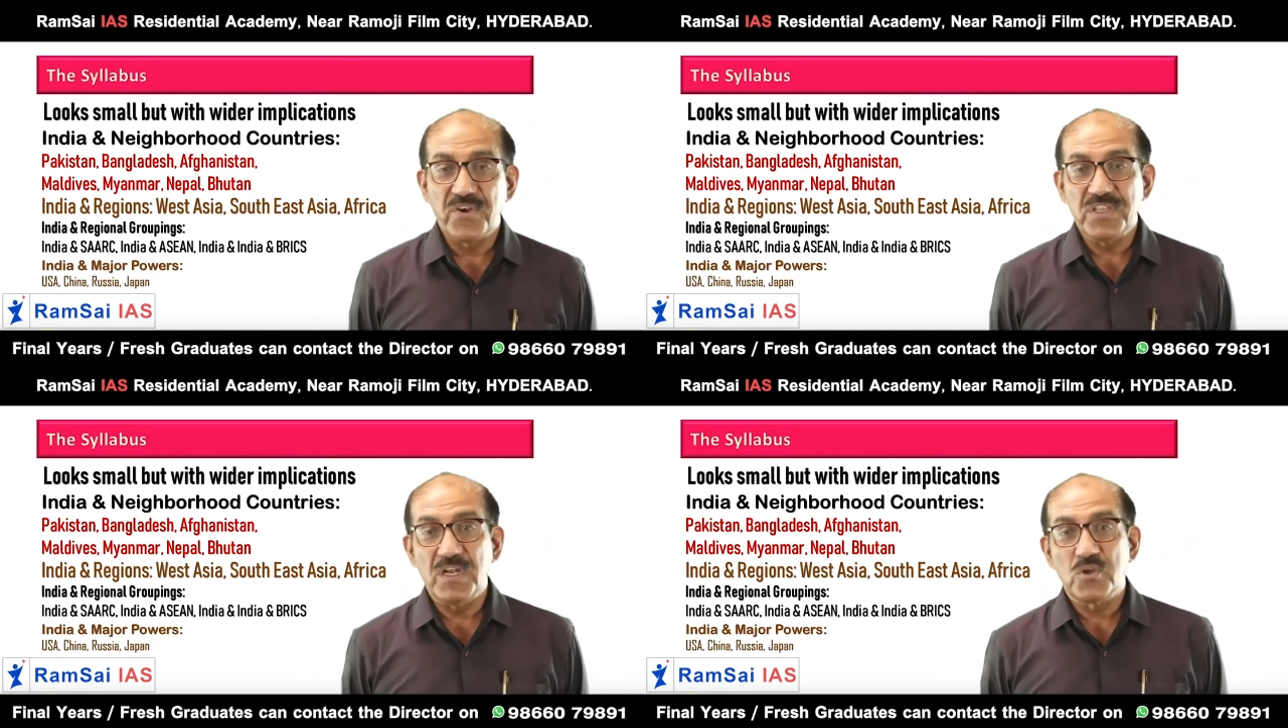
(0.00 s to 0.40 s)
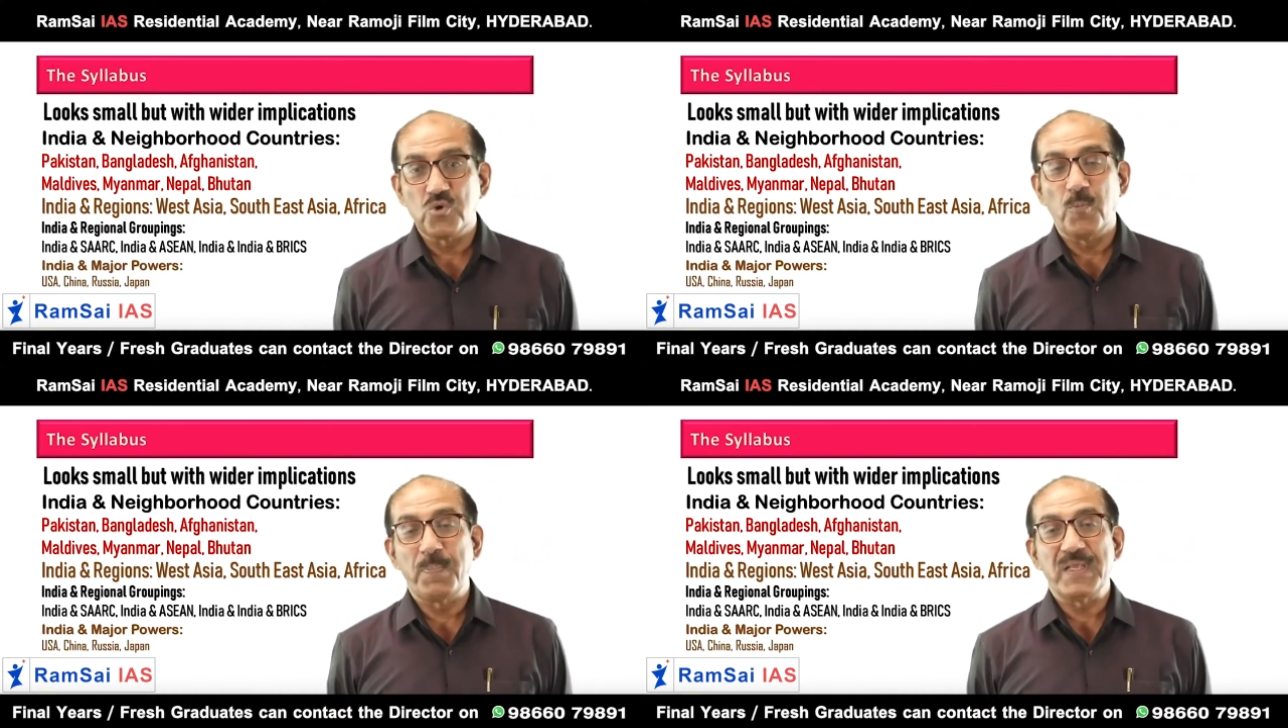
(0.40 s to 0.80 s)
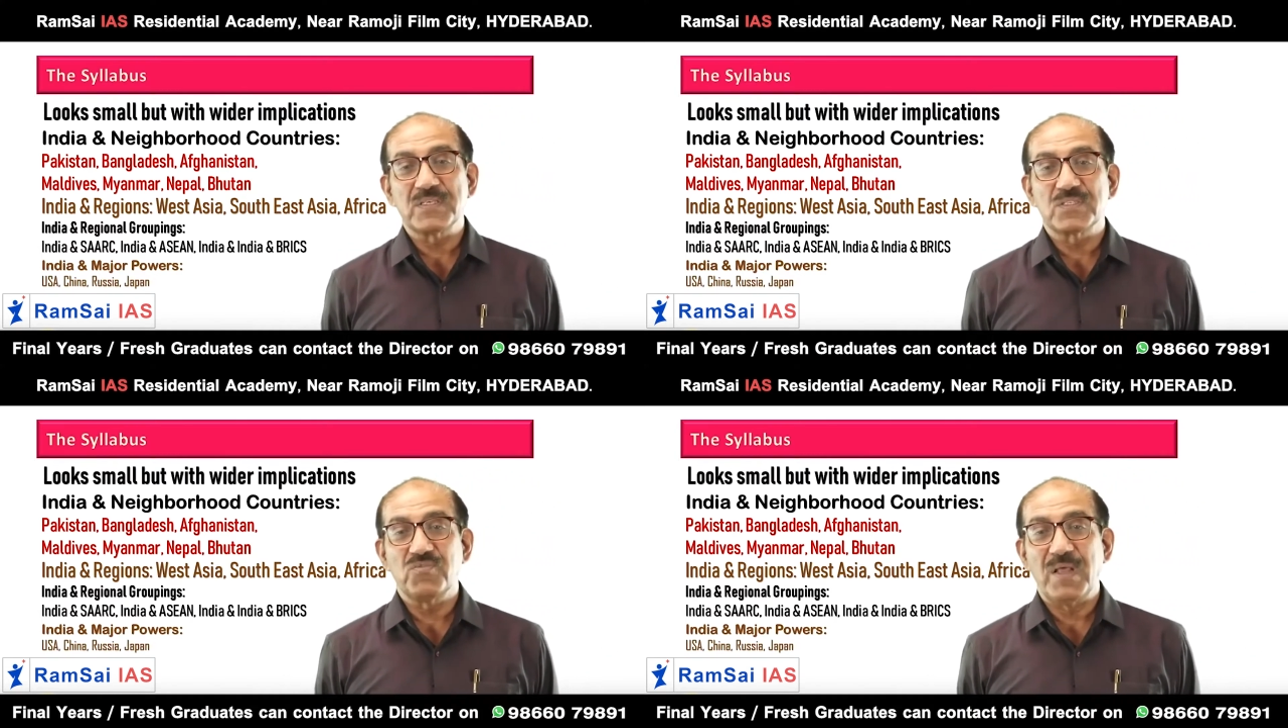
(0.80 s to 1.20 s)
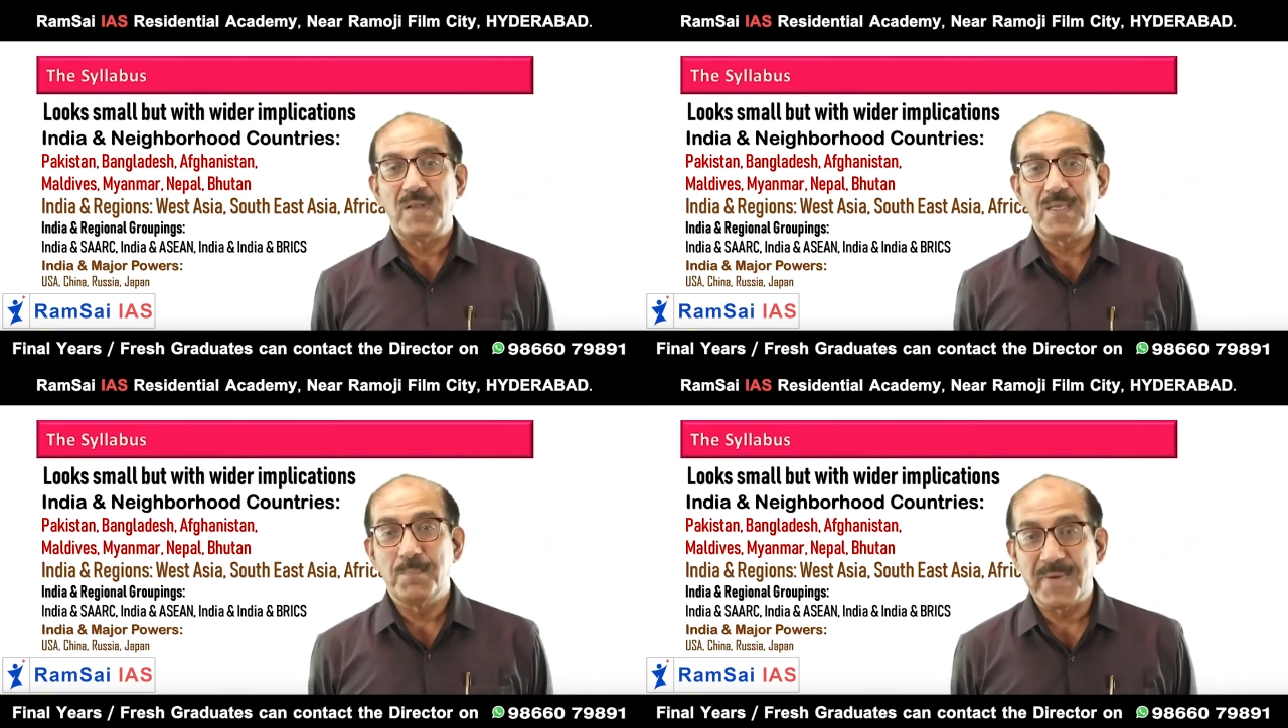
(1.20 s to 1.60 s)
regional groupings. You
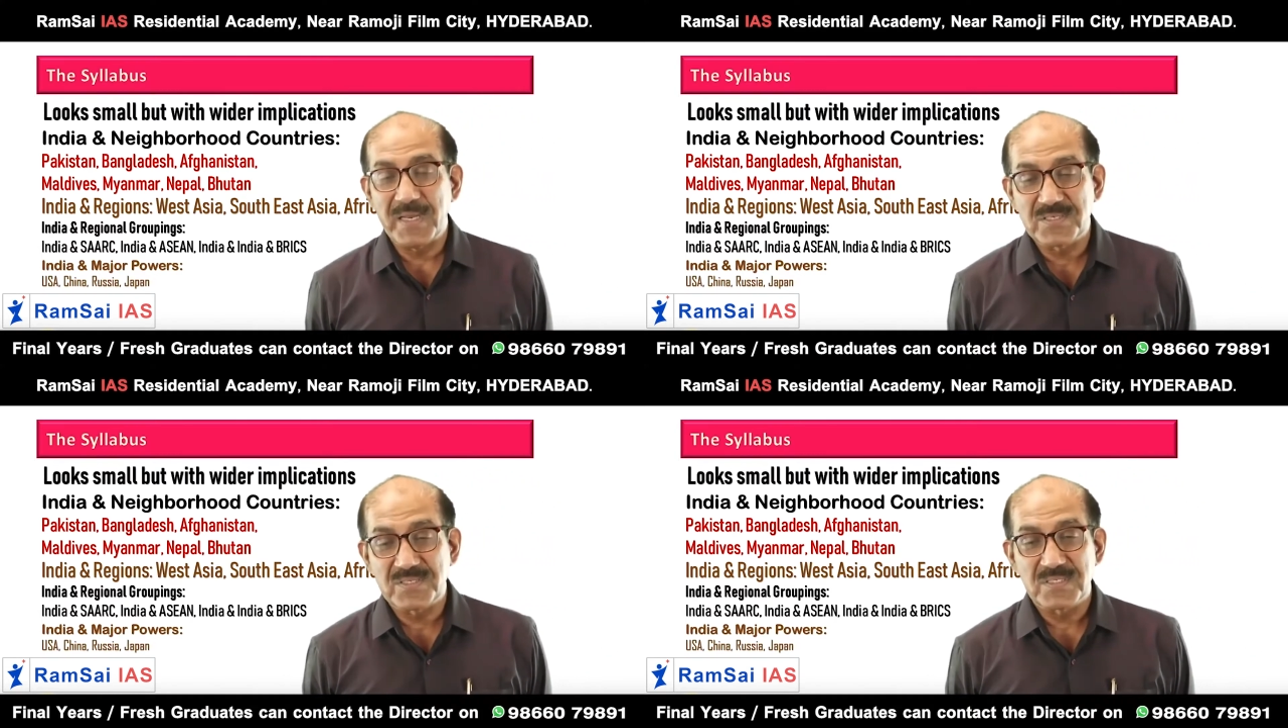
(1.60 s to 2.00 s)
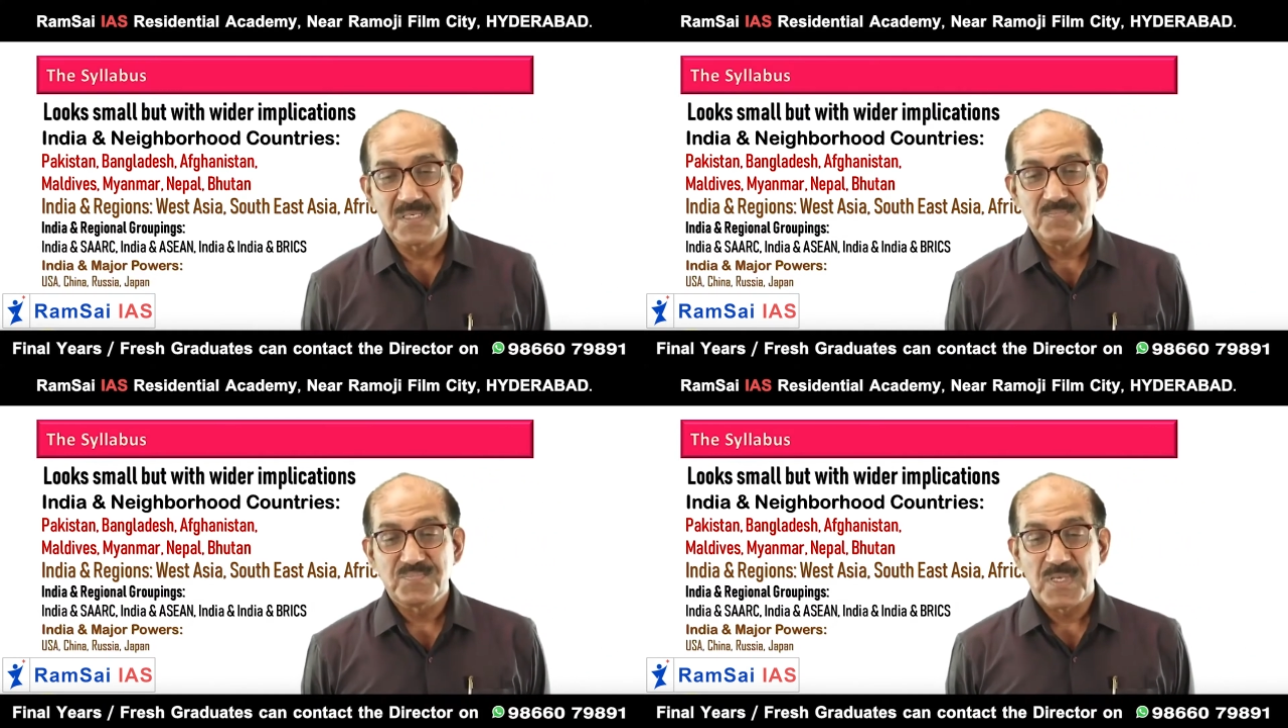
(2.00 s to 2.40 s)
have like BRICS.